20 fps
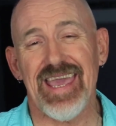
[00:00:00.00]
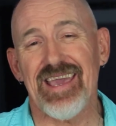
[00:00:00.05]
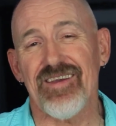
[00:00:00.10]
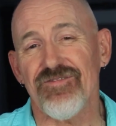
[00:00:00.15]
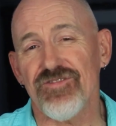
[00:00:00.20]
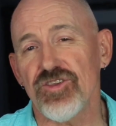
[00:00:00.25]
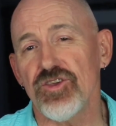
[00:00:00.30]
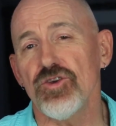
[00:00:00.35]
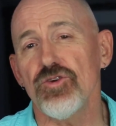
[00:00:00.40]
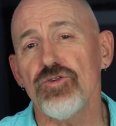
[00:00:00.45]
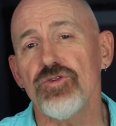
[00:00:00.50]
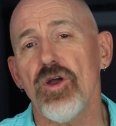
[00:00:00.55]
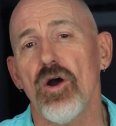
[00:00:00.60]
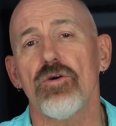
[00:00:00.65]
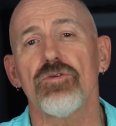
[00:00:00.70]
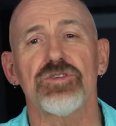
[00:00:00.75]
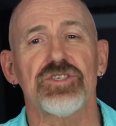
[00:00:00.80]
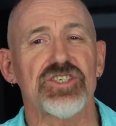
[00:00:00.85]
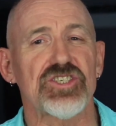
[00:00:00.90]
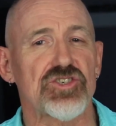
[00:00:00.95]
If you
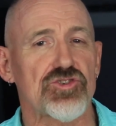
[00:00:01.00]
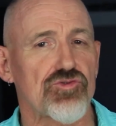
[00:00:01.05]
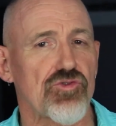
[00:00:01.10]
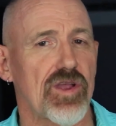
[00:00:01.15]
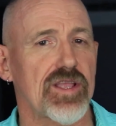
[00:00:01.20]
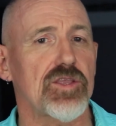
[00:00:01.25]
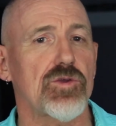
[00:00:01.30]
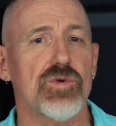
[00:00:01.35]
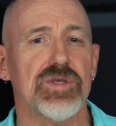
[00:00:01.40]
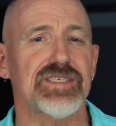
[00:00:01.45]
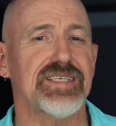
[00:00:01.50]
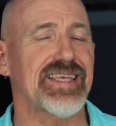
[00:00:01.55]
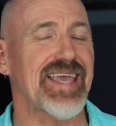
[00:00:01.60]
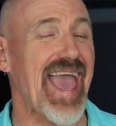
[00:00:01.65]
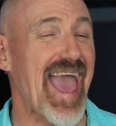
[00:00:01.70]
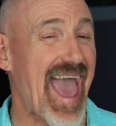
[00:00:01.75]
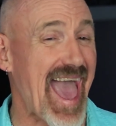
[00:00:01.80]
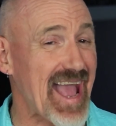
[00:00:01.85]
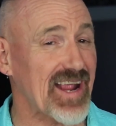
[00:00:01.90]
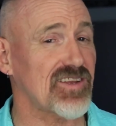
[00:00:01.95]
don't
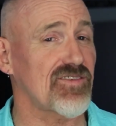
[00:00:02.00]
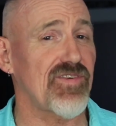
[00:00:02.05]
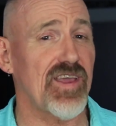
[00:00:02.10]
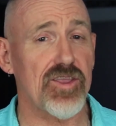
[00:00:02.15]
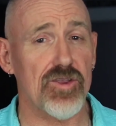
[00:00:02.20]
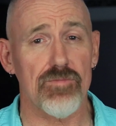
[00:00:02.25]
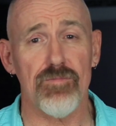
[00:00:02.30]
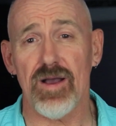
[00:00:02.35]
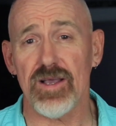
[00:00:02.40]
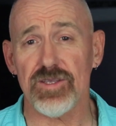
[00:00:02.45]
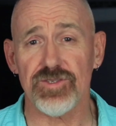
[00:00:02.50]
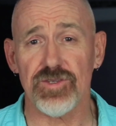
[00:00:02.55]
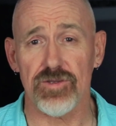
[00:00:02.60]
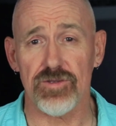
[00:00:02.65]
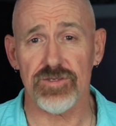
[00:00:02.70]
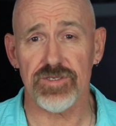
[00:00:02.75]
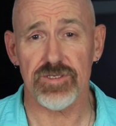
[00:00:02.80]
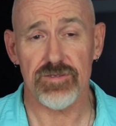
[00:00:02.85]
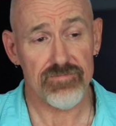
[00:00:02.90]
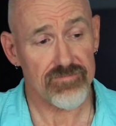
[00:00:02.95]
strenuously activate your
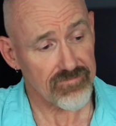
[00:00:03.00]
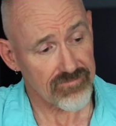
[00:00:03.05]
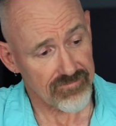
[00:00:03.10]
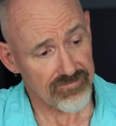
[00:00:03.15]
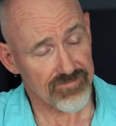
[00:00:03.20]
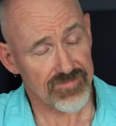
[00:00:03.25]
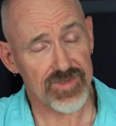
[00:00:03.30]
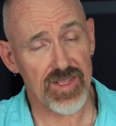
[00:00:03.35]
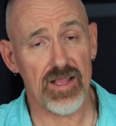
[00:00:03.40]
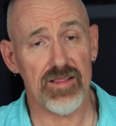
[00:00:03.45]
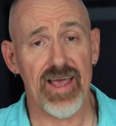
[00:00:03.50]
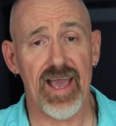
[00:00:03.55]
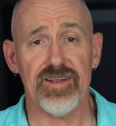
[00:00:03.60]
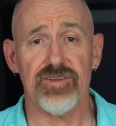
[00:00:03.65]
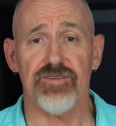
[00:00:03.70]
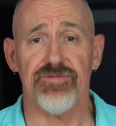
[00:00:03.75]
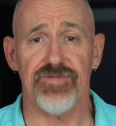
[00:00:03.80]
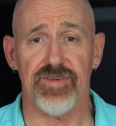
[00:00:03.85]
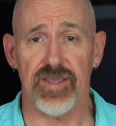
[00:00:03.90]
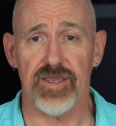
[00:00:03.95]
muscles, they'll
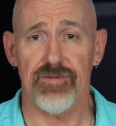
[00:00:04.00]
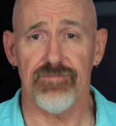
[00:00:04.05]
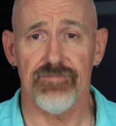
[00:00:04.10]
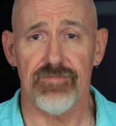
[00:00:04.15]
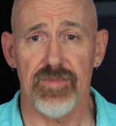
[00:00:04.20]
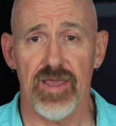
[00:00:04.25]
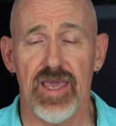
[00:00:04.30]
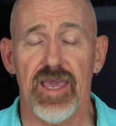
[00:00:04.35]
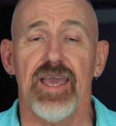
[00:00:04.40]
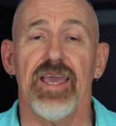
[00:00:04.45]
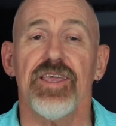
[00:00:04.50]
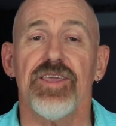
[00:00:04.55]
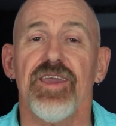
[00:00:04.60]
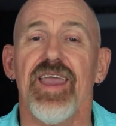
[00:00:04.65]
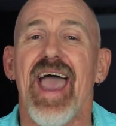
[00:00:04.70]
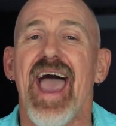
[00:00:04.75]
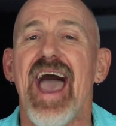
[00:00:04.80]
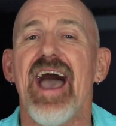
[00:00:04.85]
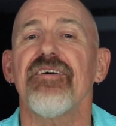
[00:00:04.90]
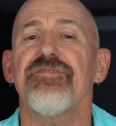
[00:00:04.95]
atrophy.
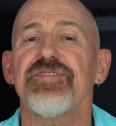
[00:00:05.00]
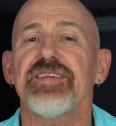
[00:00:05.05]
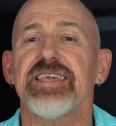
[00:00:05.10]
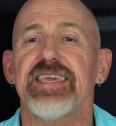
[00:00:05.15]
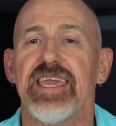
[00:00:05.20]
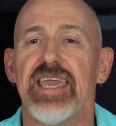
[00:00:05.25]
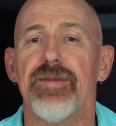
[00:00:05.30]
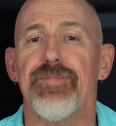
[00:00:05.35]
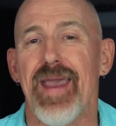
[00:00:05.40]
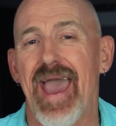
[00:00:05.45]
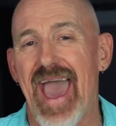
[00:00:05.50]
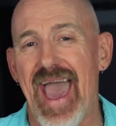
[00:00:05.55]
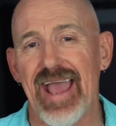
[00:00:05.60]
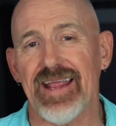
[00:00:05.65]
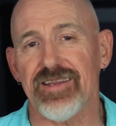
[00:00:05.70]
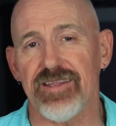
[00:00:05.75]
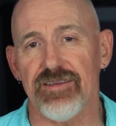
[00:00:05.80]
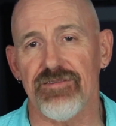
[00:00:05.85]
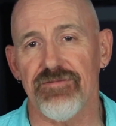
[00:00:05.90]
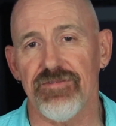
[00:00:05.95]
You have to keep
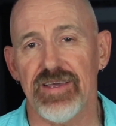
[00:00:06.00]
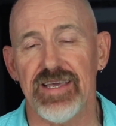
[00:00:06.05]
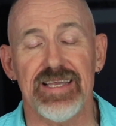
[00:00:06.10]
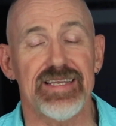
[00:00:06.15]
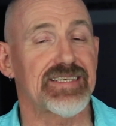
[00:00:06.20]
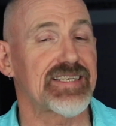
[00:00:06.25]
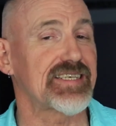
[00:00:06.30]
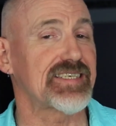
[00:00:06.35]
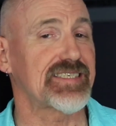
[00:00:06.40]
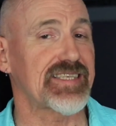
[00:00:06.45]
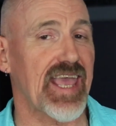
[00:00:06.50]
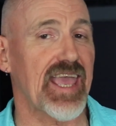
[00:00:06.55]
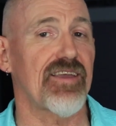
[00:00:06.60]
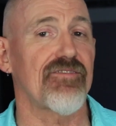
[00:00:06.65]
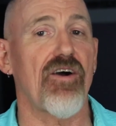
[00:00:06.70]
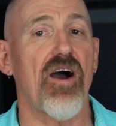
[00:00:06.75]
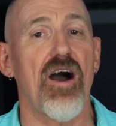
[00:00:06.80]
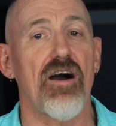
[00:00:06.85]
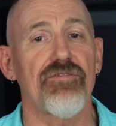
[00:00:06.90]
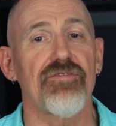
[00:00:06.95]
active to
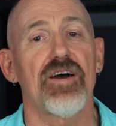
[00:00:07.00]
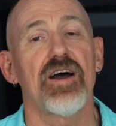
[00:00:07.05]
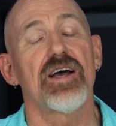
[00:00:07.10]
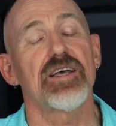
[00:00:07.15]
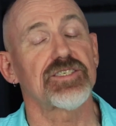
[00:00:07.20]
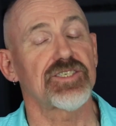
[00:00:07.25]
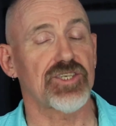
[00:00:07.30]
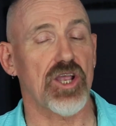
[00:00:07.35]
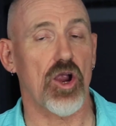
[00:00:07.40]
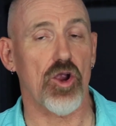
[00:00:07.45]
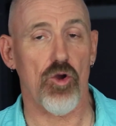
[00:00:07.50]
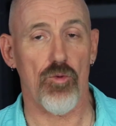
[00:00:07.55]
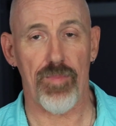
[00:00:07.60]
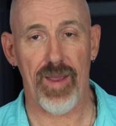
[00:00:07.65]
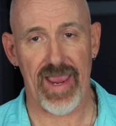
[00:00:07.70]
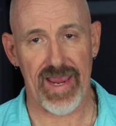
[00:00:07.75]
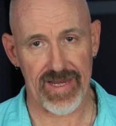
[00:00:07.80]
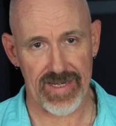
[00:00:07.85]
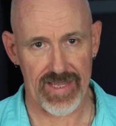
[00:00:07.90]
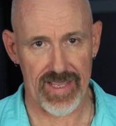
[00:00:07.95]
stave off
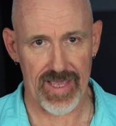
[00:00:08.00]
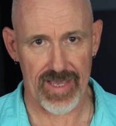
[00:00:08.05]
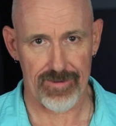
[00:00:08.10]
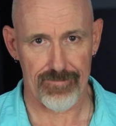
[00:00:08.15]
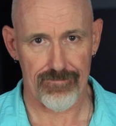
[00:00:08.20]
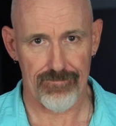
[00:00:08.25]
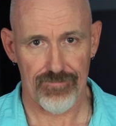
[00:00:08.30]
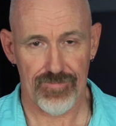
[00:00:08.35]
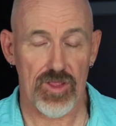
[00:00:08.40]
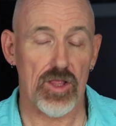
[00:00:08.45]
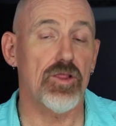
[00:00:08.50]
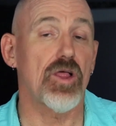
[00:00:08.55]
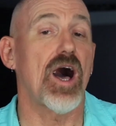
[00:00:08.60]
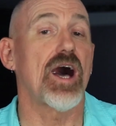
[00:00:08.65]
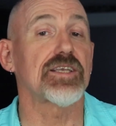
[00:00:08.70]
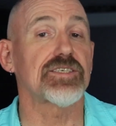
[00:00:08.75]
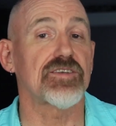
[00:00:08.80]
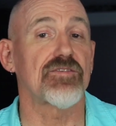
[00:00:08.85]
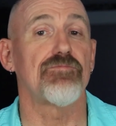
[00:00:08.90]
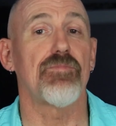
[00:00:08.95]
sarcopenia, the
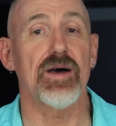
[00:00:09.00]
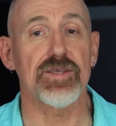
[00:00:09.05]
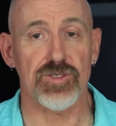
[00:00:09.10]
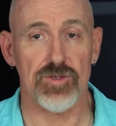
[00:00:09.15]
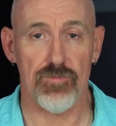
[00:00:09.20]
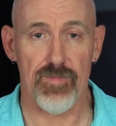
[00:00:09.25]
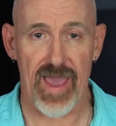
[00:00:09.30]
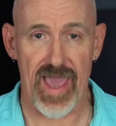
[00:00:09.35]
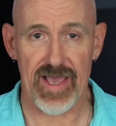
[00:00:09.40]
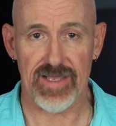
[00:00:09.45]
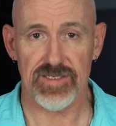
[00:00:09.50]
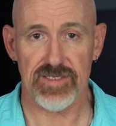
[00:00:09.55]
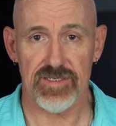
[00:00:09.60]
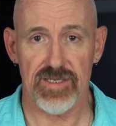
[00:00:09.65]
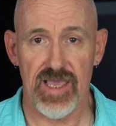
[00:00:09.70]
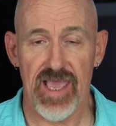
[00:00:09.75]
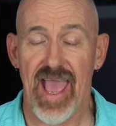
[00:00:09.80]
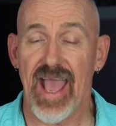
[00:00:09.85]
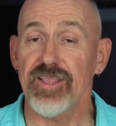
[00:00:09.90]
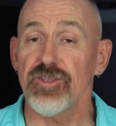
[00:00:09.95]
loss of muscle mass.
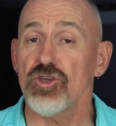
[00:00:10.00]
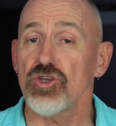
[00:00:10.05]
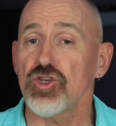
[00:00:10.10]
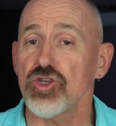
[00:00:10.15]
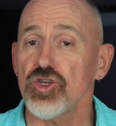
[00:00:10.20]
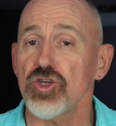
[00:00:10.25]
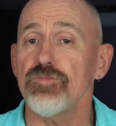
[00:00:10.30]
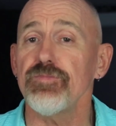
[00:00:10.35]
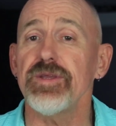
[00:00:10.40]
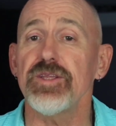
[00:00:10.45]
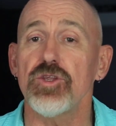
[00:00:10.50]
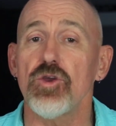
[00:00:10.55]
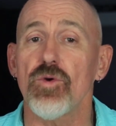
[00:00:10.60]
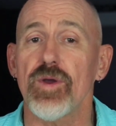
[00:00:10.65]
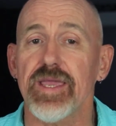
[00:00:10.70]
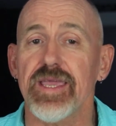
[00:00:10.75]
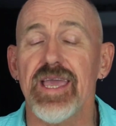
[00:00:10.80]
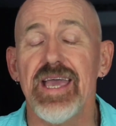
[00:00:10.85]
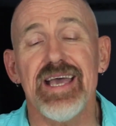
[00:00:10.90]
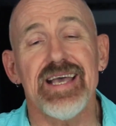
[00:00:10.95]
And you should be
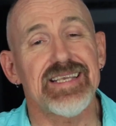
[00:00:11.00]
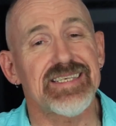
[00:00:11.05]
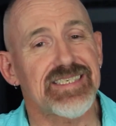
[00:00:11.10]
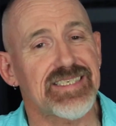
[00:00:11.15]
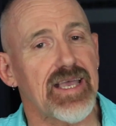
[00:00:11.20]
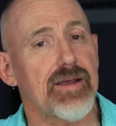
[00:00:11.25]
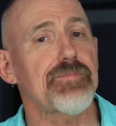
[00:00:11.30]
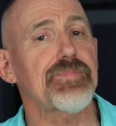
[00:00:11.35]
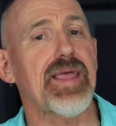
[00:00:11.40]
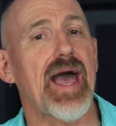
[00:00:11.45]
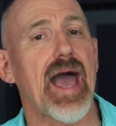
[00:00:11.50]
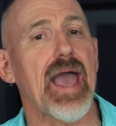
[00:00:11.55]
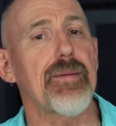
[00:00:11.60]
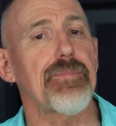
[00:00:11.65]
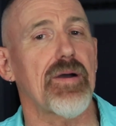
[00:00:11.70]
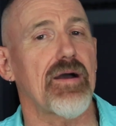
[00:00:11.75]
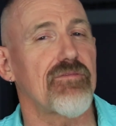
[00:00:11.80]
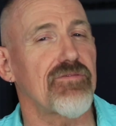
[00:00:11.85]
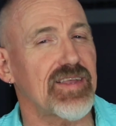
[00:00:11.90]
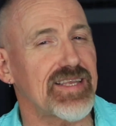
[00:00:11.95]
doing some
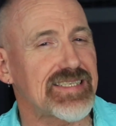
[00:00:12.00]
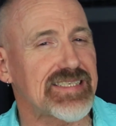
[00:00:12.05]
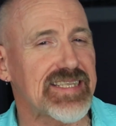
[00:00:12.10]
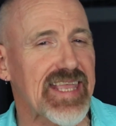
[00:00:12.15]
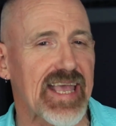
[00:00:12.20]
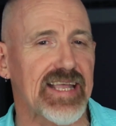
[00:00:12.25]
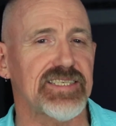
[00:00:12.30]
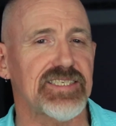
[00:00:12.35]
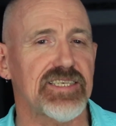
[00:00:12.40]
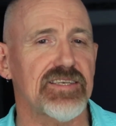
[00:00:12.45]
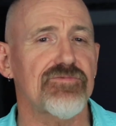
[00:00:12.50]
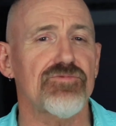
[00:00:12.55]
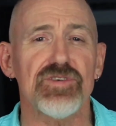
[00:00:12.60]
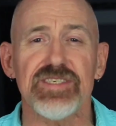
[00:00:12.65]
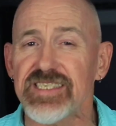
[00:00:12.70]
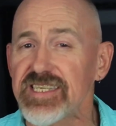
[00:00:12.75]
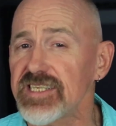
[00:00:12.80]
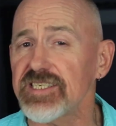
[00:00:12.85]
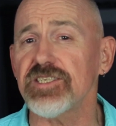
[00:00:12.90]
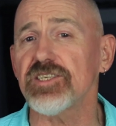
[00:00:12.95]
type of intensive
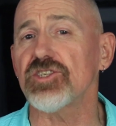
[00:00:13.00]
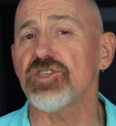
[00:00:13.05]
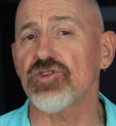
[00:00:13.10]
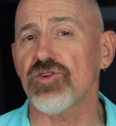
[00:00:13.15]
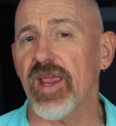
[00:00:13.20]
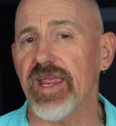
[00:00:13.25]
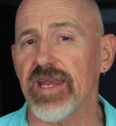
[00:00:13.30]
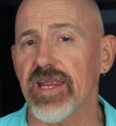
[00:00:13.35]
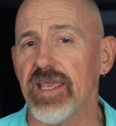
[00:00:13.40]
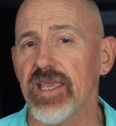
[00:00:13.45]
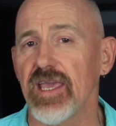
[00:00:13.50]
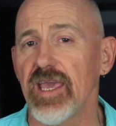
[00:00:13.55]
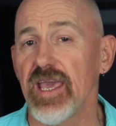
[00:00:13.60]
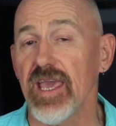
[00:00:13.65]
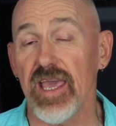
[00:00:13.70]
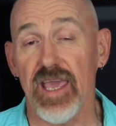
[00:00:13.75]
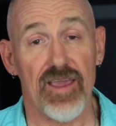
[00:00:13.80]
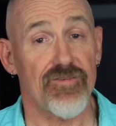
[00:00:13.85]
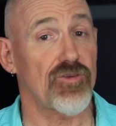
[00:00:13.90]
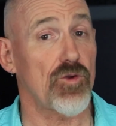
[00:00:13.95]
resistance training
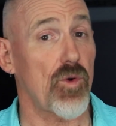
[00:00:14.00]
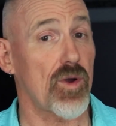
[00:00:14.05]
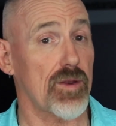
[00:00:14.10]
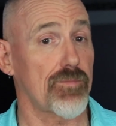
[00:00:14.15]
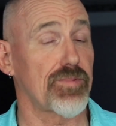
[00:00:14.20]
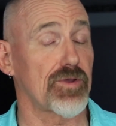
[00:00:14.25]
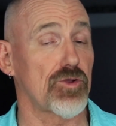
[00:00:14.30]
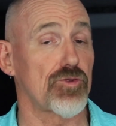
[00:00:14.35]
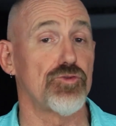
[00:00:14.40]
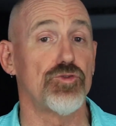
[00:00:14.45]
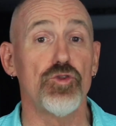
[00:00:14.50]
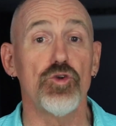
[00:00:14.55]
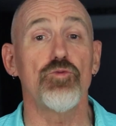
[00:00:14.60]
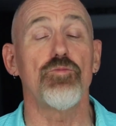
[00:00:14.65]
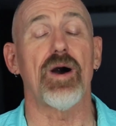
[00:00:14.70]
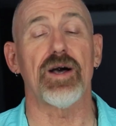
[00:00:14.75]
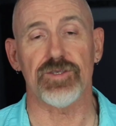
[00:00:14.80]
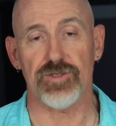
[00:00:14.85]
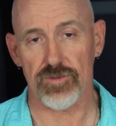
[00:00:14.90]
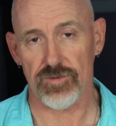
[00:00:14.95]
if you want to build new
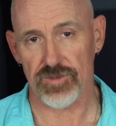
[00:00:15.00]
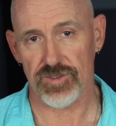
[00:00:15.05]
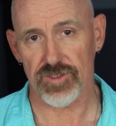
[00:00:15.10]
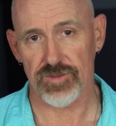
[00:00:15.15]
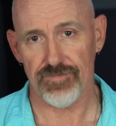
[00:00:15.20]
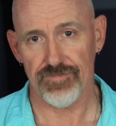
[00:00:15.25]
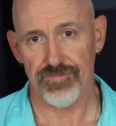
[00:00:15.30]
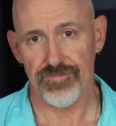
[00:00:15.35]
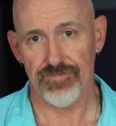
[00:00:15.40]
muscles.